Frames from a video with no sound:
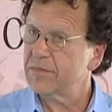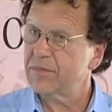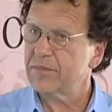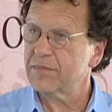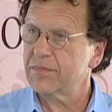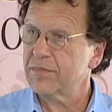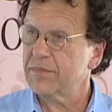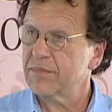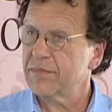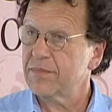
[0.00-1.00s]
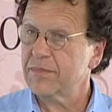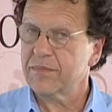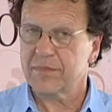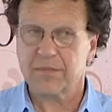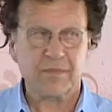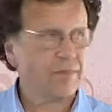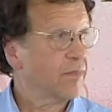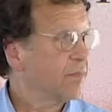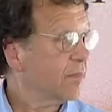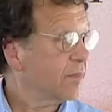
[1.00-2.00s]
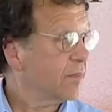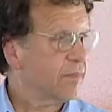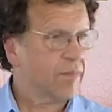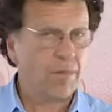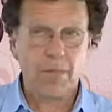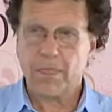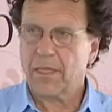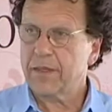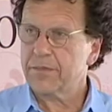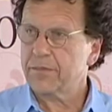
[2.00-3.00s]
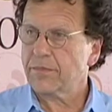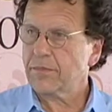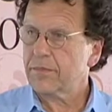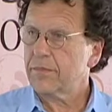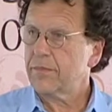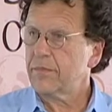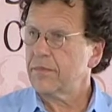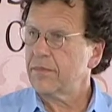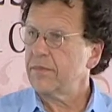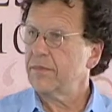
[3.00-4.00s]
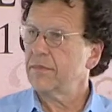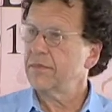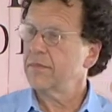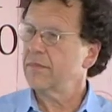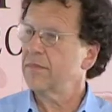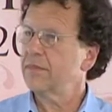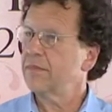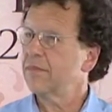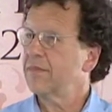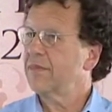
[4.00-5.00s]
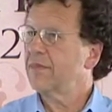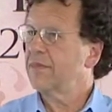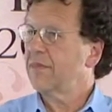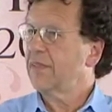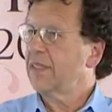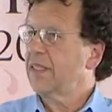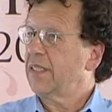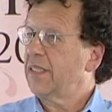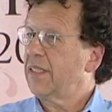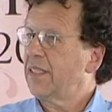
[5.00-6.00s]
Nobody speaks.